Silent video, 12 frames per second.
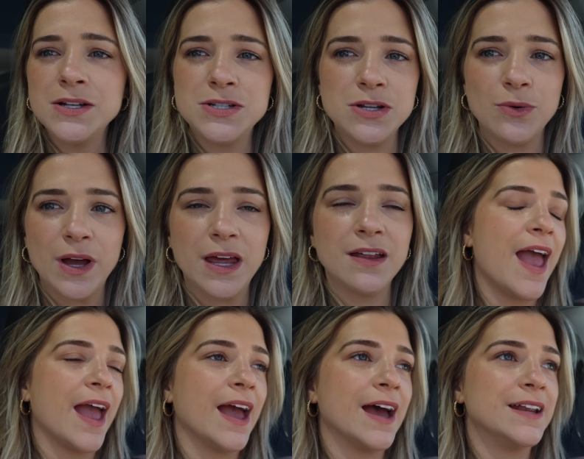do it.
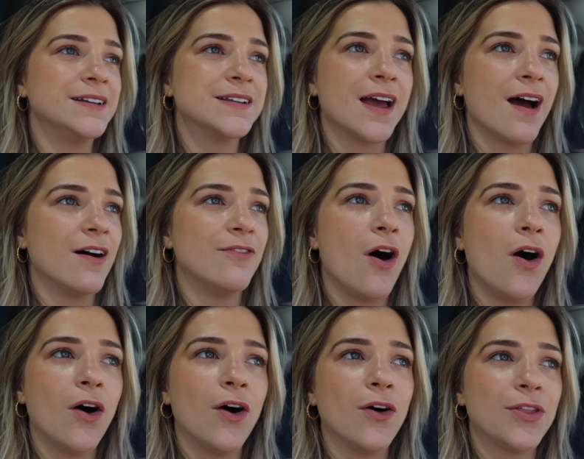And of
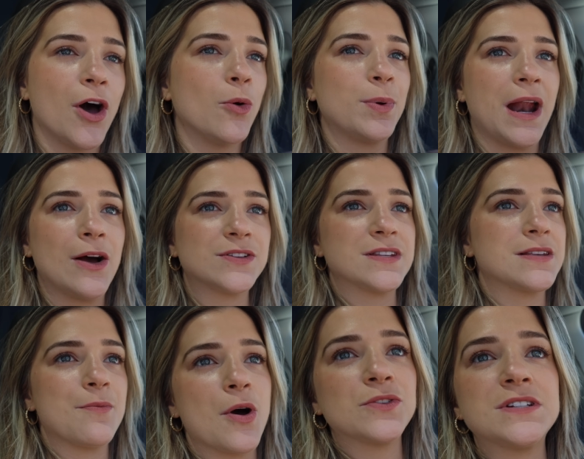all the open houses,
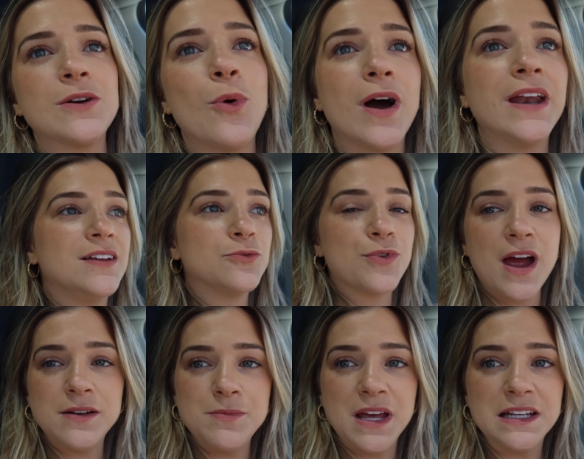I'm hosting one in
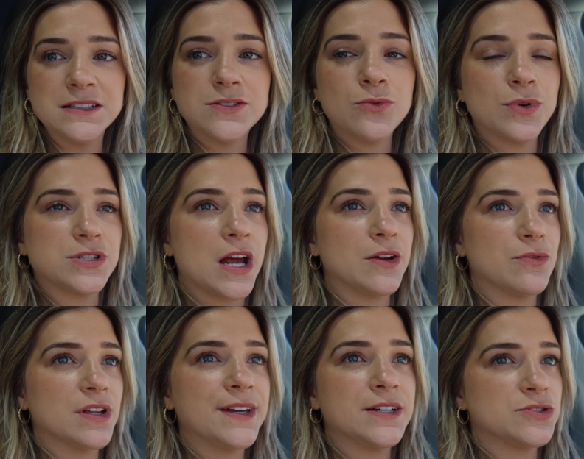Redmond, which I
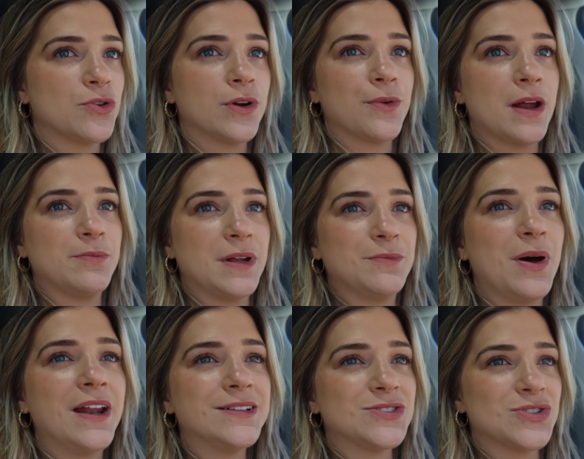really enjoy Redmond,
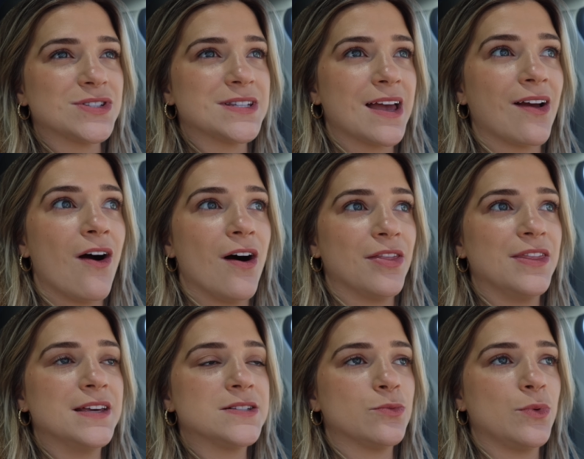but it's just like on this